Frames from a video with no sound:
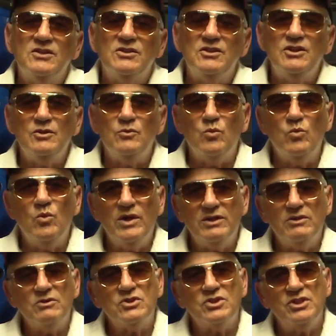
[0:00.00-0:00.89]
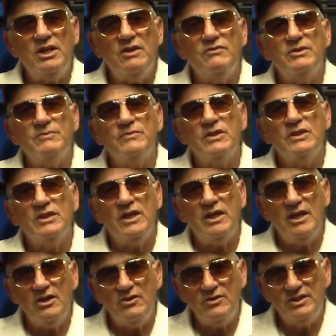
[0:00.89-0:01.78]
The 107
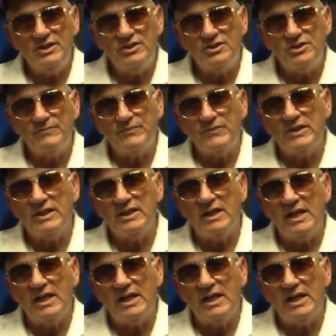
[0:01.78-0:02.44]
Heritage,